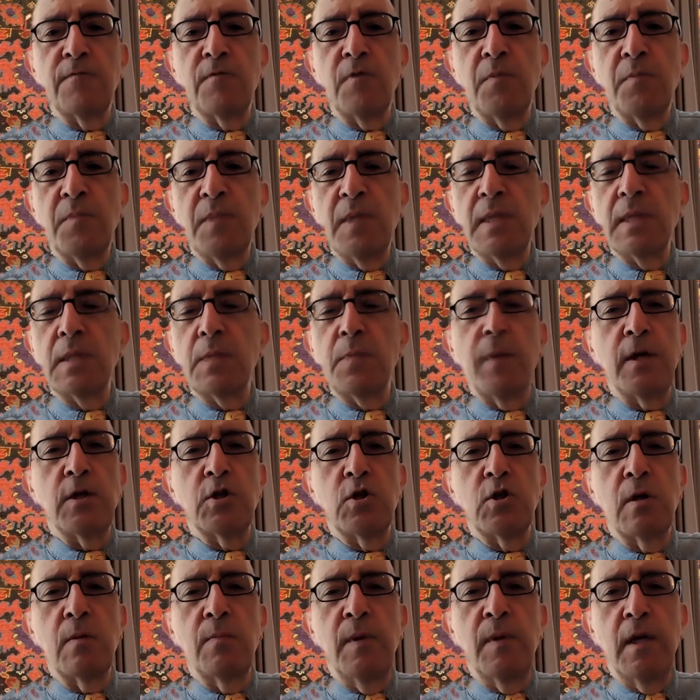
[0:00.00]
from this
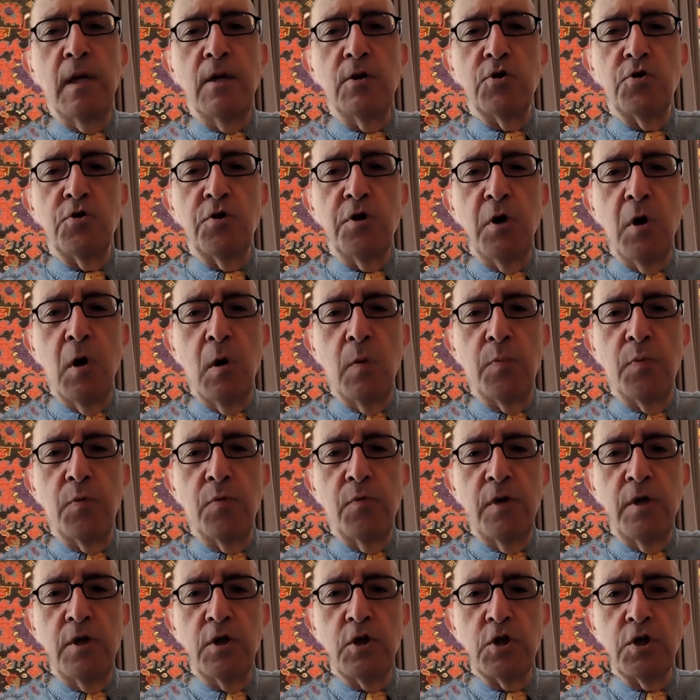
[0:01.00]
special military
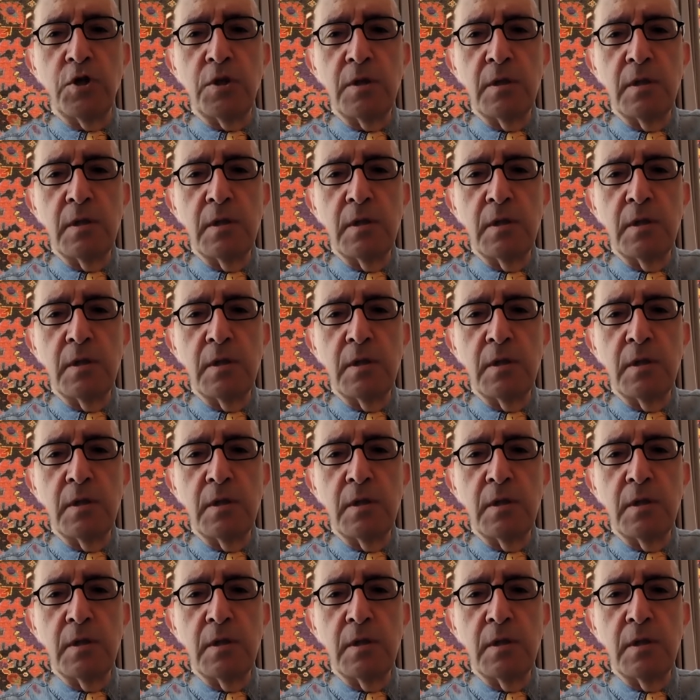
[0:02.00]
operation.